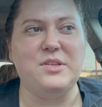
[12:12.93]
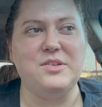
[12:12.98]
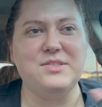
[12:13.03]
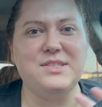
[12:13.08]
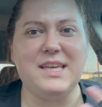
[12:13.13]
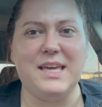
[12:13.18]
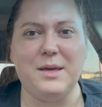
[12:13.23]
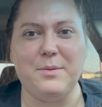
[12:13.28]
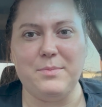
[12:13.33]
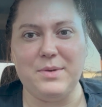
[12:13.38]

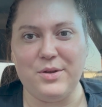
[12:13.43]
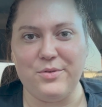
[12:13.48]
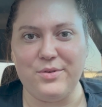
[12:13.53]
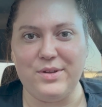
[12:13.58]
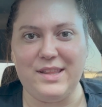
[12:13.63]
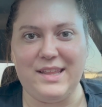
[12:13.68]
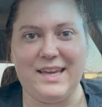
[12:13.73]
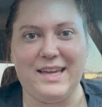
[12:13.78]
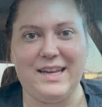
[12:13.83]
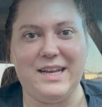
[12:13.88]
Those can be
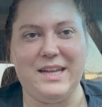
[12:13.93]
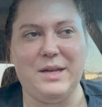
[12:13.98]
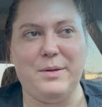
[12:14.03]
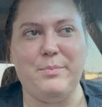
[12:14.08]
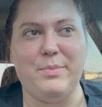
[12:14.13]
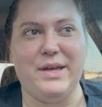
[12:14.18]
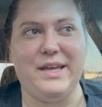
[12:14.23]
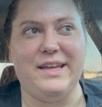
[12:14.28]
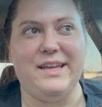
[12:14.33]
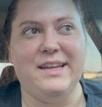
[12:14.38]

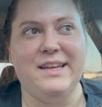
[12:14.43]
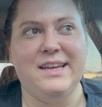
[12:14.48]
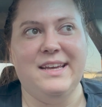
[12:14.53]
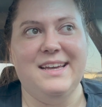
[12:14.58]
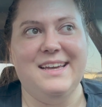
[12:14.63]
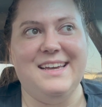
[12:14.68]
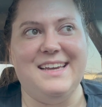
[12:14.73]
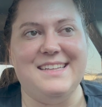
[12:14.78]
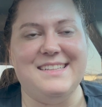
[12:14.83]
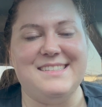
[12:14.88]
related, but
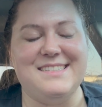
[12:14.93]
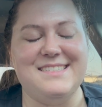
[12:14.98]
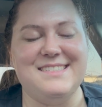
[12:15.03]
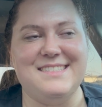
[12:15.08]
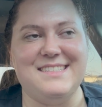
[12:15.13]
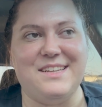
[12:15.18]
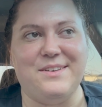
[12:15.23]
it's